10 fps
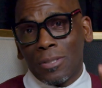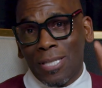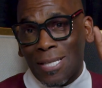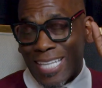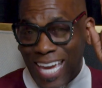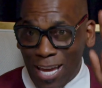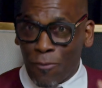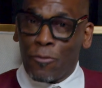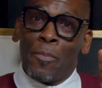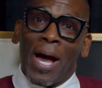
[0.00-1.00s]
Tell
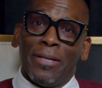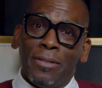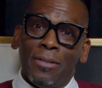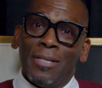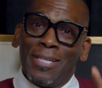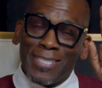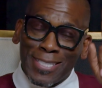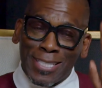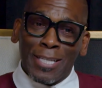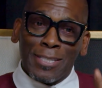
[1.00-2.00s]
everybody
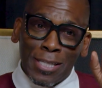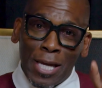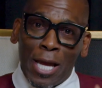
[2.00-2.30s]
Stacey